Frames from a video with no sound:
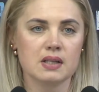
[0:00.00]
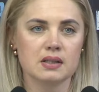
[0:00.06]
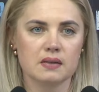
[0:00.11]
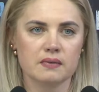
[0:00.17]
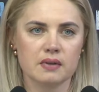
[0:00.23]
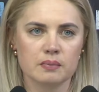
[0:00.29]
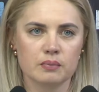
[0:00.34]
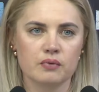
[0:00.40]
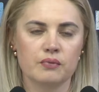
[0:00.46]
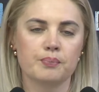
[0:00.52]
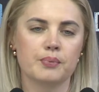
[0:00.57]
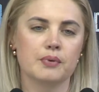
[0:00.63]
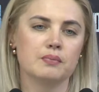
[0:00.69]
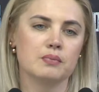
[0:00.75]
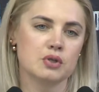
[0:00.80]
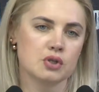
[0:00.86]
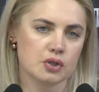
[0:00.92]

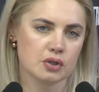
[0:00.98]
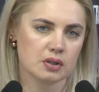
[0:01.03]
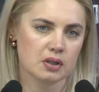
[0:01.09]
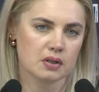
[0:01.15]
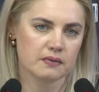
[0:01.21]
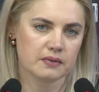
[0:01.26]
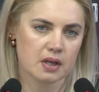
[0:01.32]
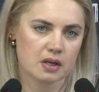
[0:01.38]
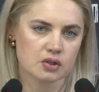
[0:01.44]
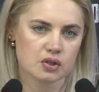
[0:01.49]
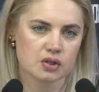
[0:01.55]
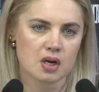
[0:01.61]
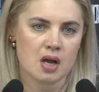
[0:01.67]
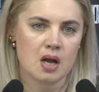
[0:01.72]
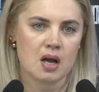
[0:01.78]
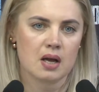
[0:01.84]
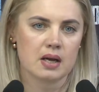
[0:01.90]
grandmother. So
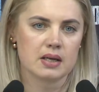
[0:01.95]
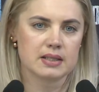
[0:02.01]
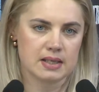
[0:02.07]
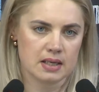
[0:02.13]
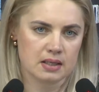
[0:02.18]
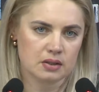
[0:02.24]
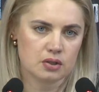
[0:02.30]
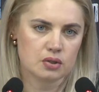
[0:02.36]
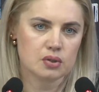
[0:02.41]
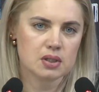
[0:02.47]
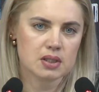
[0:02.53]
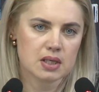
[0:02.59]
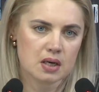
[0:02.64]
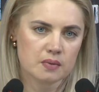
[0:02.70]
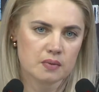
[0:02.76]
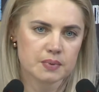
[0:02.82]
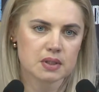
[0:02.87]
she put him just
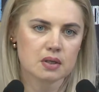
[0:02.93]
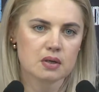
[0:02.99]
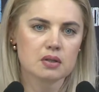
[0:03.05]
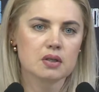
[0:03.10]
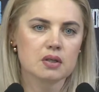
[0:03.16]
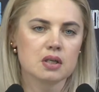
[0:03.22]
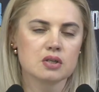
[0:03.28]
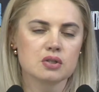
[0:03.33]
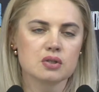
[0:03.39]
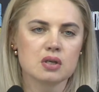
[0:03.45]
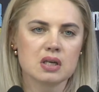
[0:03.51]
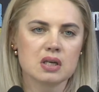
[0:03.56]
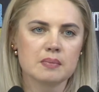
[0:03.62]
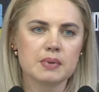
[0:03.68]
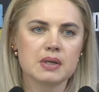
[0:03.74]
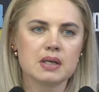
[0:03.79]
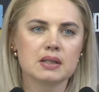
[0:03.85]
on the bus and he
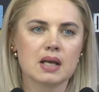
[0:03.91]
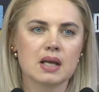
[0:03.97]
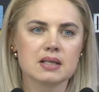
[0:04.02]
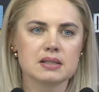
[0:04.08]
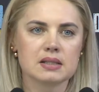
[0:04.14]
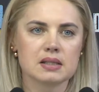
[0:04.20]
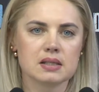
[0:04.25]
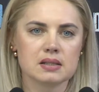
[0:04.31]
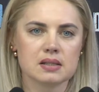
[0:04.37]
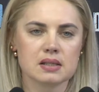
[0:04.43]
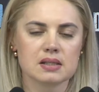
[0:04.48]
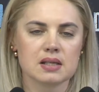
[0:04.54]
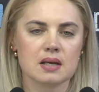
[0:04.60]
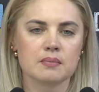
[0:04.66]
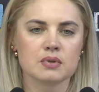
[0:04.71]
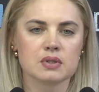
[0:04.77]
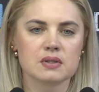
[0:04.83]
traveled here to
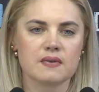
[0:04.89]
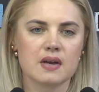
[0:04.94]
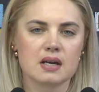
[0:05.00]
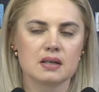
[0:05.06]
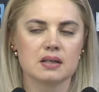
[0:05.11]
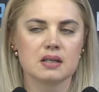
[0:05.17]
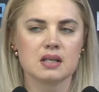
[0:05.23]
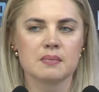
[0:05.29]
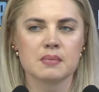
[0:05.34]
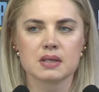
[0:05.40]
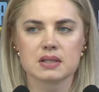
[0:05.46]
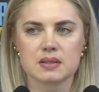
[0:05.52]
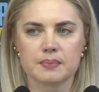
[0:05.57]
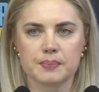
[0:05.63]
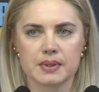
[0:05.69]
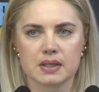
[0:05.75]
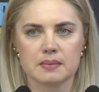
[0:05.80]
Odessa.
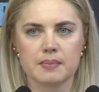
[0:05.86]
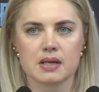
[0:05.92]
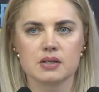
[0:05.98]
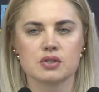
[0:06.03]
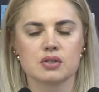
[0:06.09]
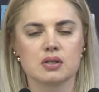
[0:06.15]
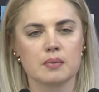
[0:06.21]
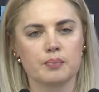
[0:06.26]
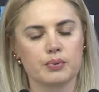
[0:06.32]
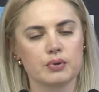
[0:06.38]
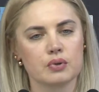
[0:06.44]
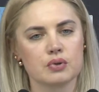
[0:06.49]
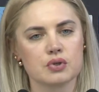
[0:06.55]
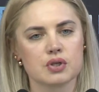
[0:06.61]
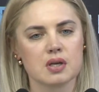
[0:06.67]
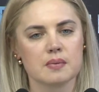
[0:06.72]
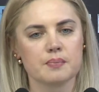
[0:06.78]
That's why he was
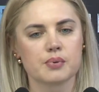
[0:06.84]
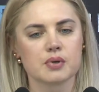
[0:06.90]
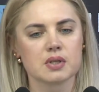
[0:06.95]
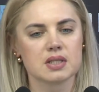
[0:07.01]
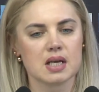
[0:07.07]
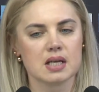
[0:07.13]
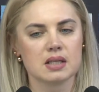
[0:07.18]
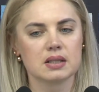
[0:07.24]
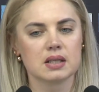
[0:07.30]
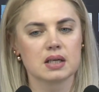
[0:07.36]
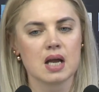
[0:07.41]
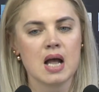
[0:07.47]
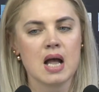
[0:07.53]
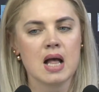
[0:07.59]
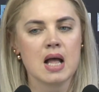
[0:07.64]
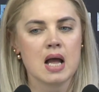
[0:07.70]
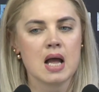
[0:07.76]
first put
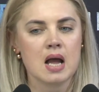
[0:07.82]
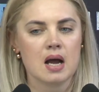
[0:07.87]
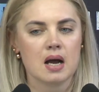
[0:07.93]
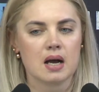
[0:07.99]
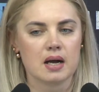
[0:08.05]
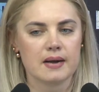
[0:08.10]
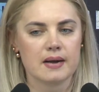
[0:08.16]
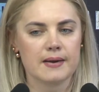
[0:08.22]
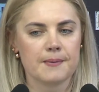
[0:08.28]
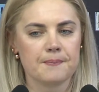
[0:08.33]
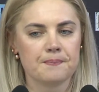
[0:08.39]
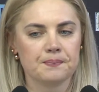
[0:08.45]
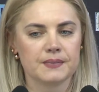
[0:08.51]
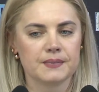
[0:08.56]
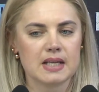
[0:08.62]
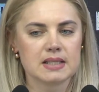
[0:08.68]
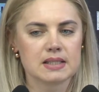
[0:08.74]
to the mental
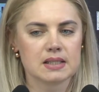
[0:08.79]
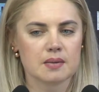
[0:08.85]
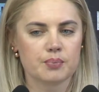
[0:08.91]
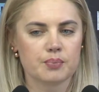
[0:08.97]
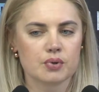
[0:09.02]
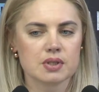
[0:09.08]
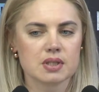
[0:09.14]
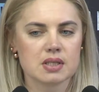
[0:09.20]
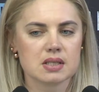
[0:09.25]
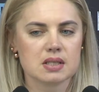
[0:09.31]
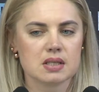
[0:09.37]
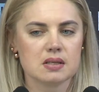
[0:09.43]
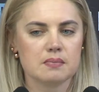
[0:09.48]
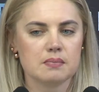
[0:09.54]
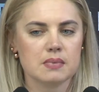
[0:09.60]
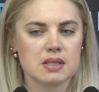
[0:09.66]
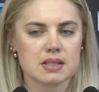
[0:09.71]
care or
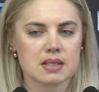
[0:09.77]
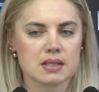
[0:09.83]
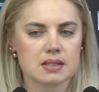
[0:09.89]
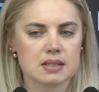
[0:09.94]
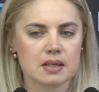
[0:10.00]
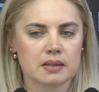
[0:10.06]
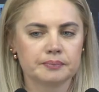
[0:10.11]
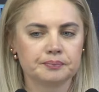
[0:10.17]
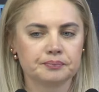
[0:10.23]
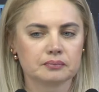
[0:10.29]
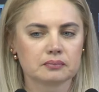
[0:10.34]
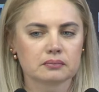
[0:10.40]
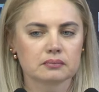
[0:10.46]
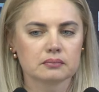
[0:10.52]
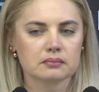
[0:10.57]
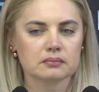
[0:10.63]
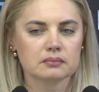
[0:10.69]
rehabilitation
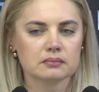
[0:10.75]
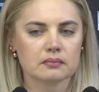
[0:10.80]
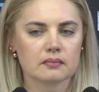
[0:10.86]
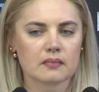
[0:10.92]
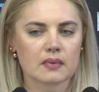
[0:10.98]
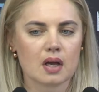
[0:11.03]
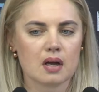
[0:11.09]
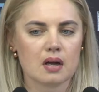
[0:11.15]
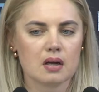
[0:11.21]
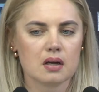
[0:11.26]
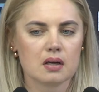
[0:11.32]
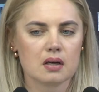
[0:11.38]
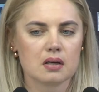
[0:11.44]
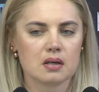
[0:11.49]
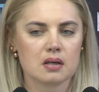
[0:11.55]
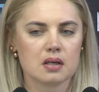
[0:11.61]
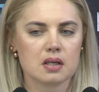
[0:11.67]
center
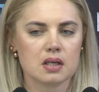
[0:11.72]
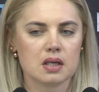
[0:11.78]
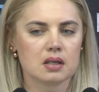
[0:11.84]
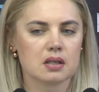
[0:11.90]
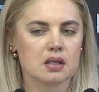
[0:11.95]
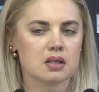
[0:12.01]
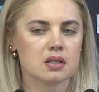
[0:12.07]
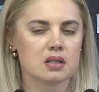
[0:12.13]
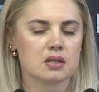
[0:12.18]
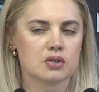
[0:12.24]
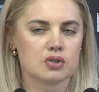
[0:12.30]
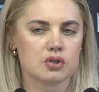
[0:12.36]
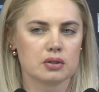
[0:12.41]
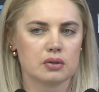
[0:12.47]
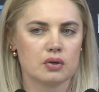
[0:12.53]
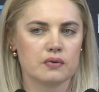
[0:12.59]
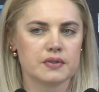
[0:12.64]
according to the
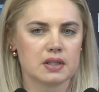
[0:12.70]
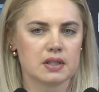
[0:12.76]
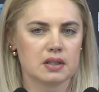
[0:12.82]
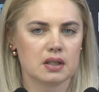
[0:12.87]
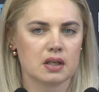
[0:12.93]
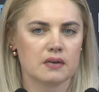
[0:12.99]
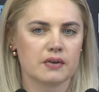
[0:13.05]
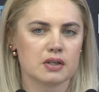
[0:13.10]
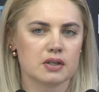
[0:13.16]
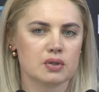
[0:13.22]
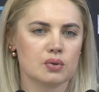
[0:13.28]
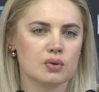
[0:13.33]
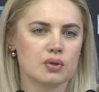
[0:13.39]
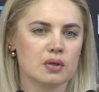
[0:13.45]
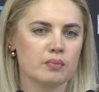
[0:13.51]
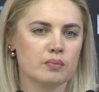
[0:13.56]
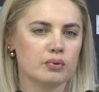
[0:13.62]
procedure.
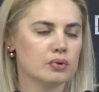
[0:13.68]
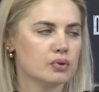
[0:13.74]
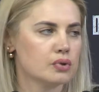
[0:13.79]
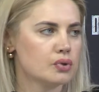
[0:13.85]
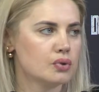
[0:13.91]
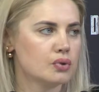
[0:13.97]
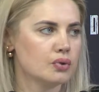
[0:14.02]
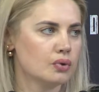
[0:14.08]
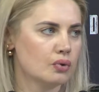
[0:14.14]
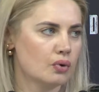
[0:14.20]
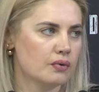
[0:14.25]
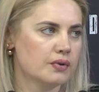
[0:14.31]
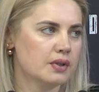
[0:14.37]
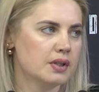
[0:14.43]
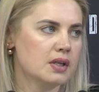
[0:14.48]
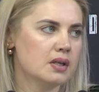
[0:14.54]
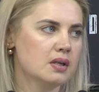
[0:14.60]

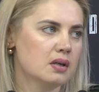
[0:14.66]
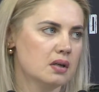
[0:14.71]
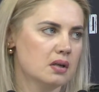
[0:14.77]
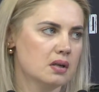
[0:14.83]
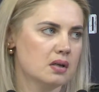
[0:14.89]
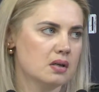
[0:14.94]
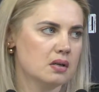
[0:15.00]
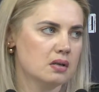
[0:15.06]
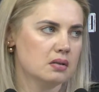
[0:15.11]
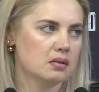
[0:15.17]
But during